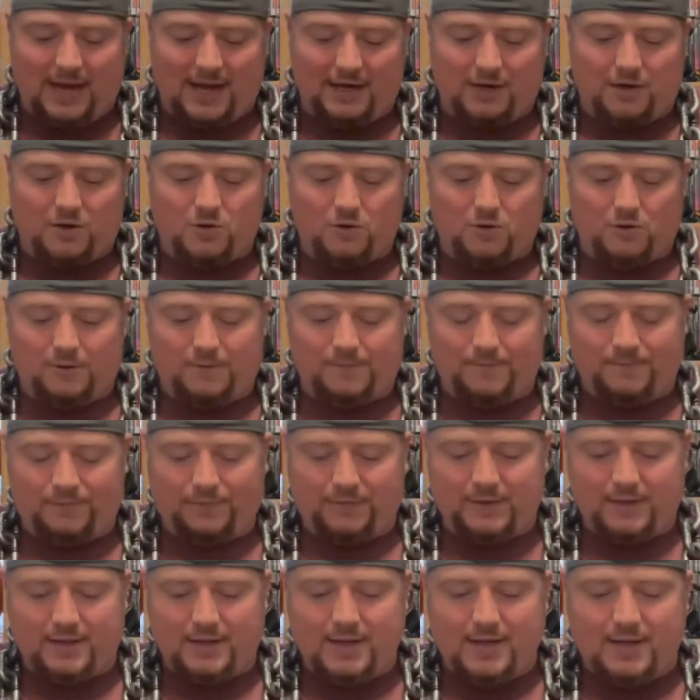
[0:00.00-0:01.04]
of cool.
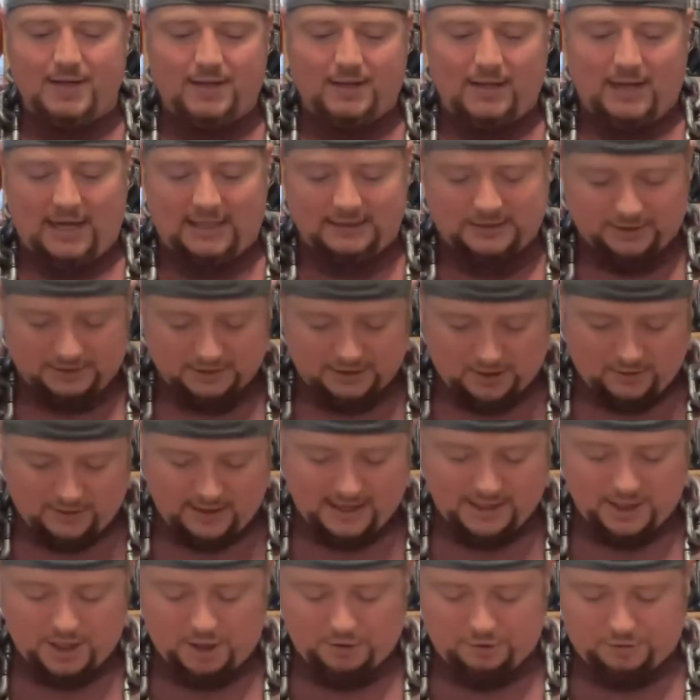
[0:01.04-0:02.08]
Uh, so let's go
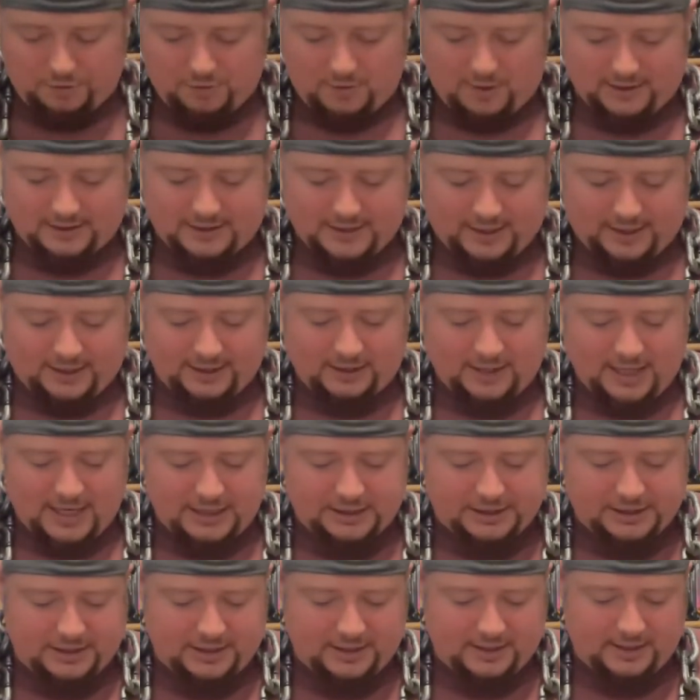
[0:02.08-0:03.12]
ahead and go through
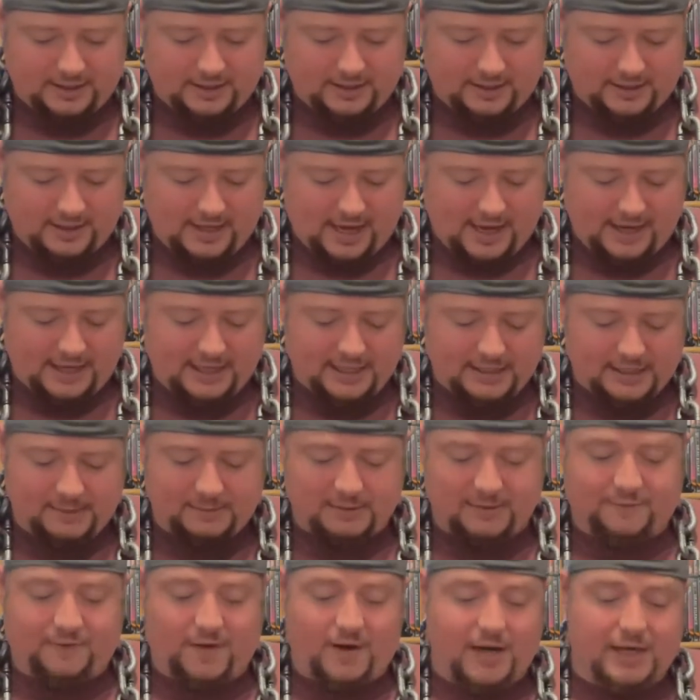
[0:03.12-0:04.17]
articulation. Uh, he
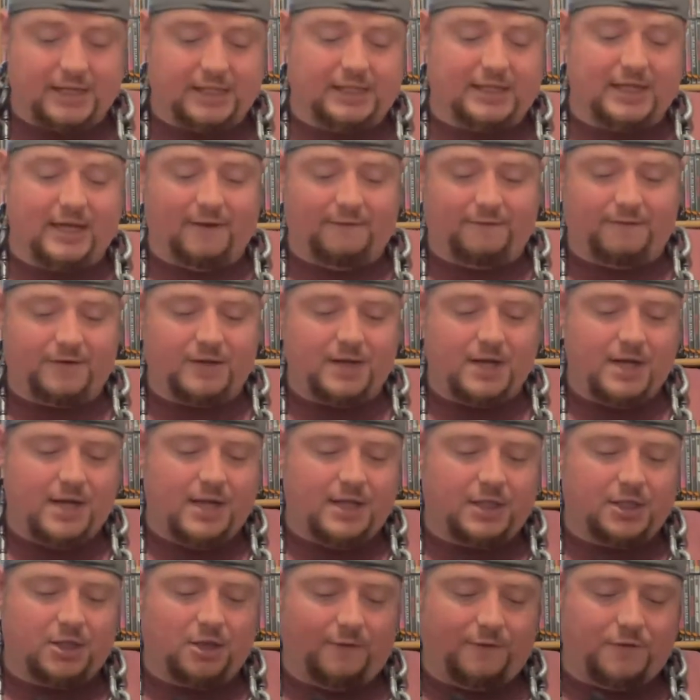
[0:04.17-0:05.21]
seems very stiff.
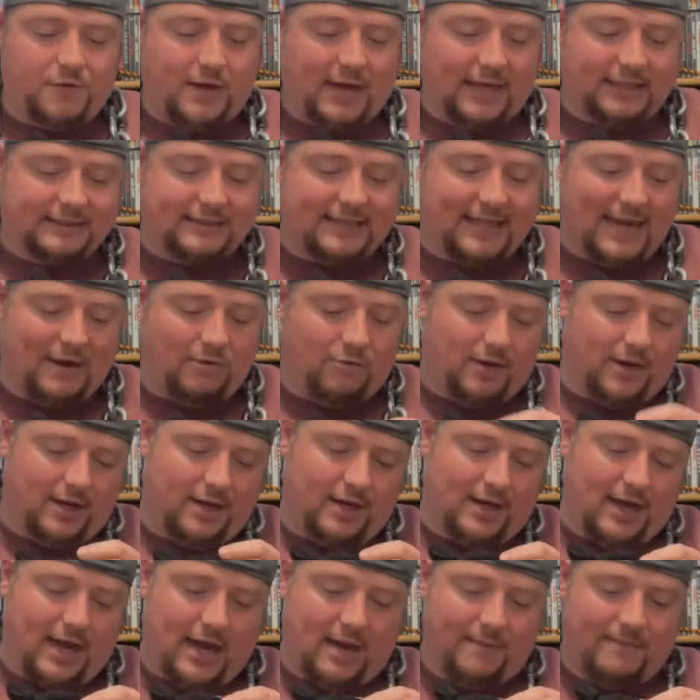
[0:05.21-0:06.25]
So if you guys get
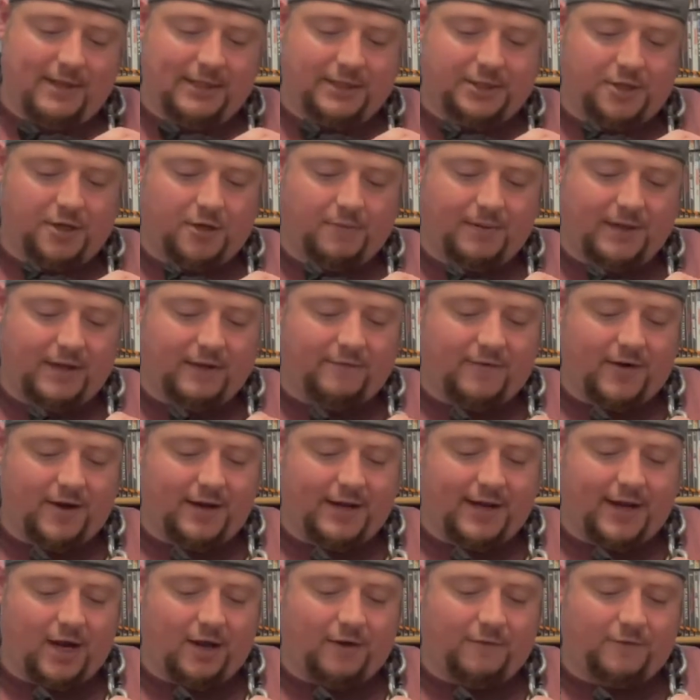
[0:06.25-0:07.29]
one, uh, make sure you're being
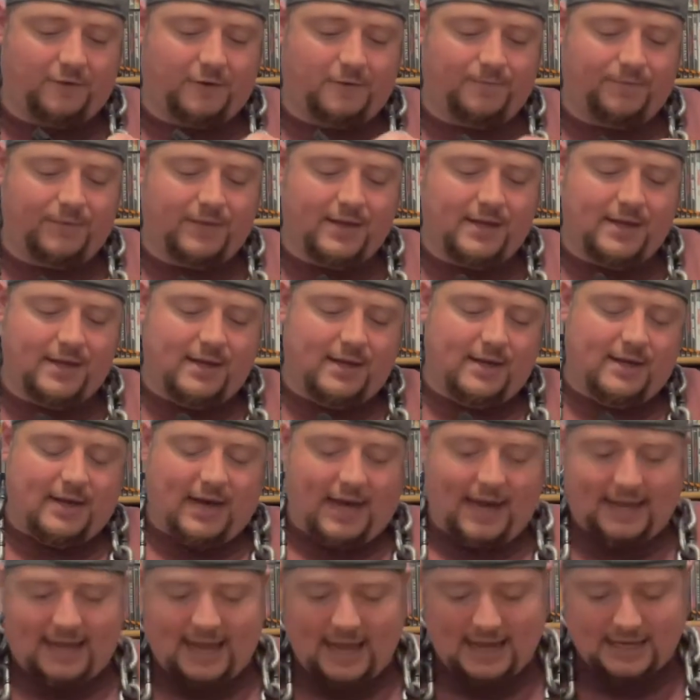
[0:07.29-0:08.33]
very careful.
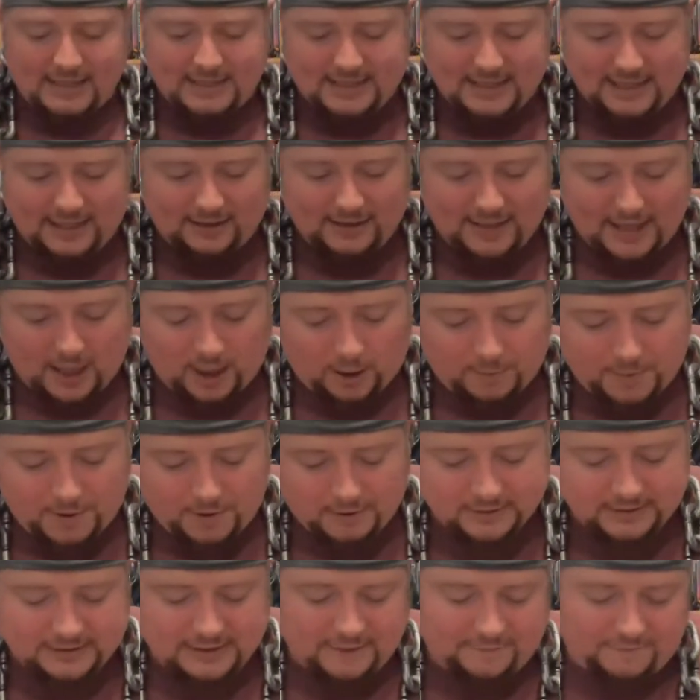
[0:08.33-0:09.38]
I can't tell
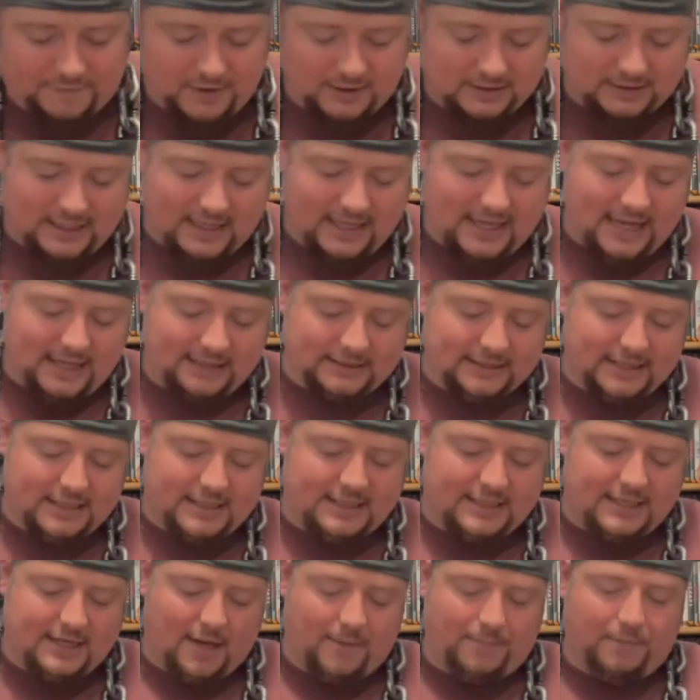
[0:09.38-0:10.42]
elbows. He feels like he has a
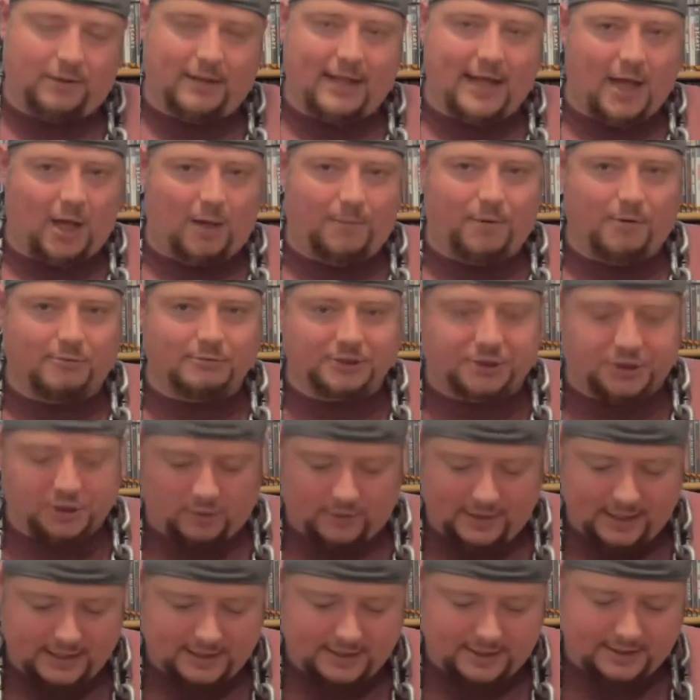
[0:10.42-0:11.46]
double elbow
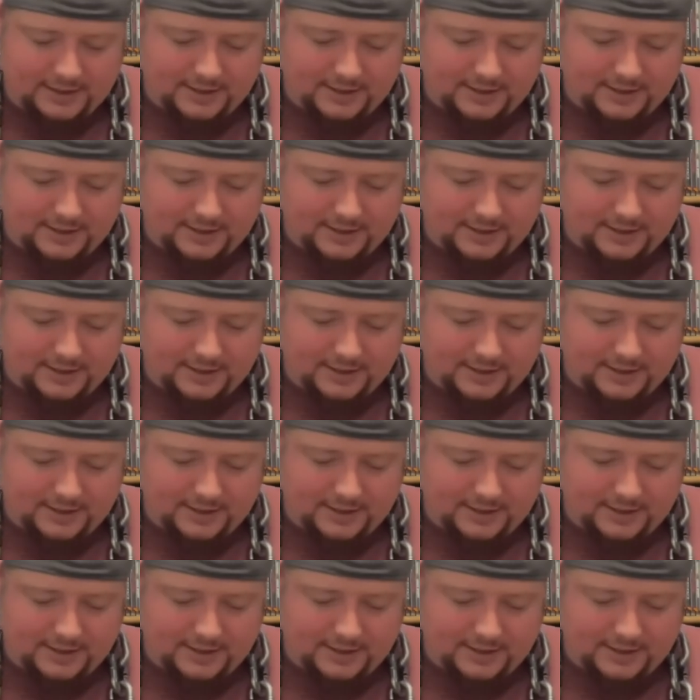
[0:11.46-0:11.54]
joint.